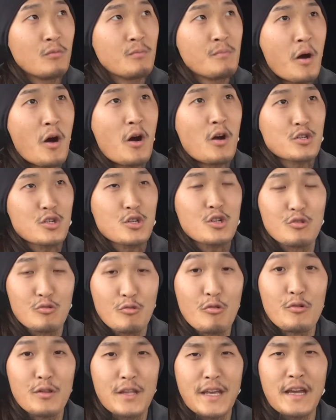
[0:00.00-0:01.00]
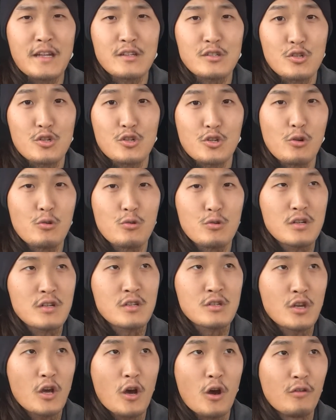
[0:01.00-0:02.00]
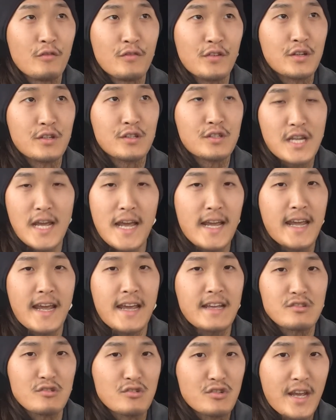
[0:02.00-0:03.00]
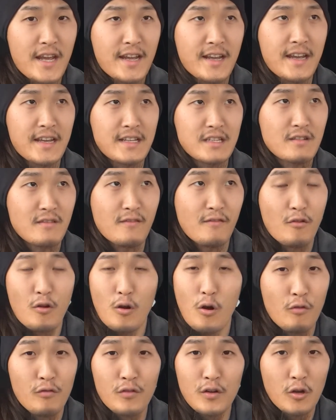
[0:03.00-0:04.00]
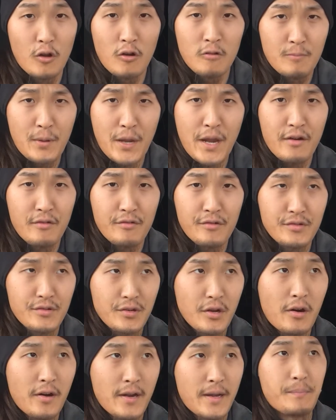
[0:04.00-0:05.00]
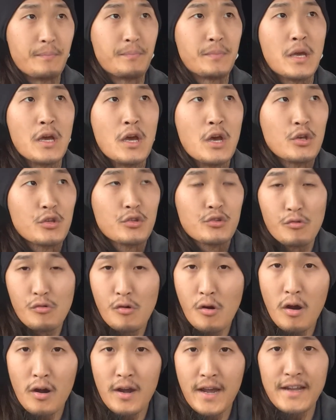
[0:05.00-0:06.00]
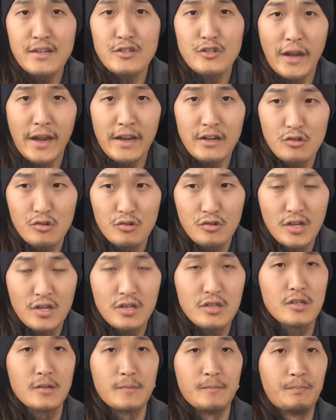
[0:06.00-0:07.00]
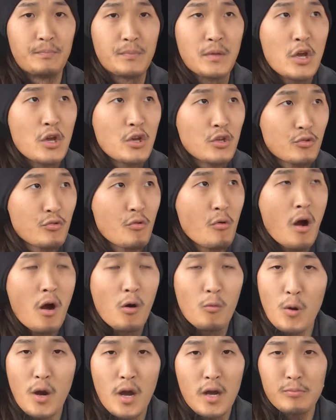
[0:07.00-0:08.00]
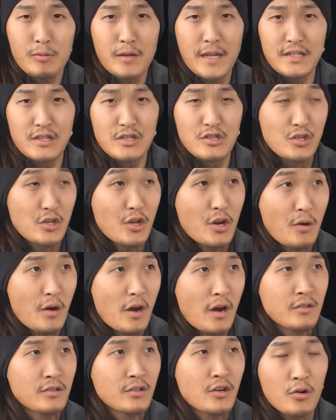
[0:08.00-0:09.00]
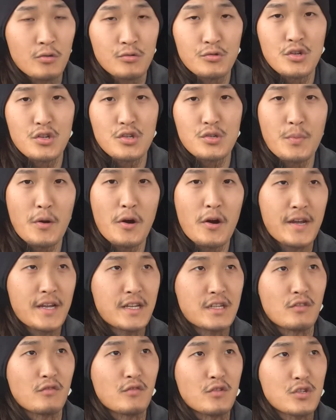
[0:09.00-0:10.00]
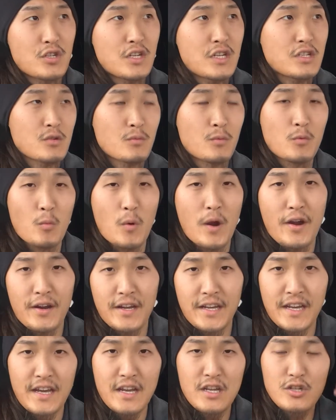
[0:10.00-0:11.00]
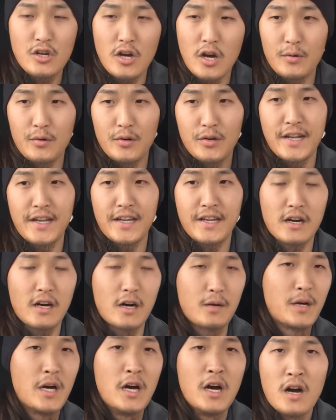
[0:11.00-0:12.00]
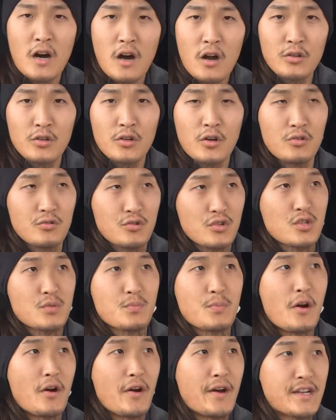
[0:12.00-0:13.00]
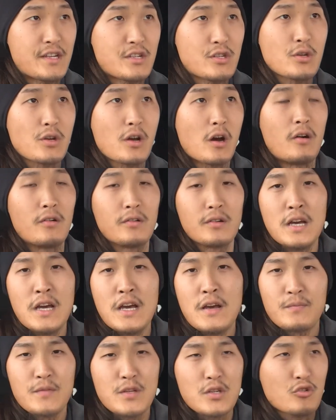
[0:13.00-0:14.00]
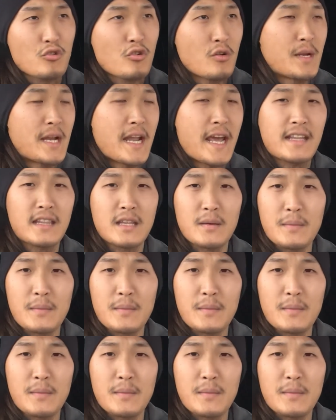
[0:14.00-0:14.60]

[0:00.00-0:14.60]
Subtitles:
march through the institutions over decades and decades, for over a long period of time, through our education system, through our workplaces. You know, unconscious bias. If you see someone wearing a hijab or a niqab, unconscious bias, you can't discriminate